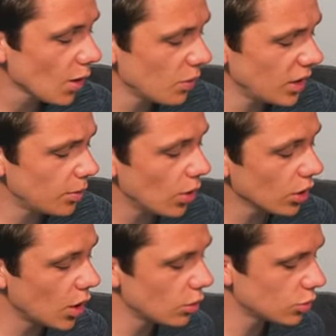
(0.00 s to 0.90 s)
When the ball
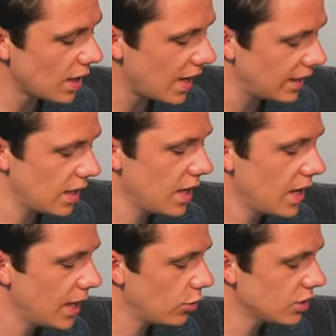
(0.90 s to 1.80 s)
goes wide,
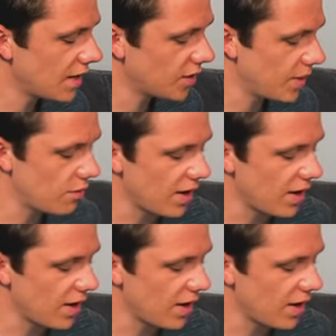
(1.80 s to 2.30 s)
it doesn't have to be,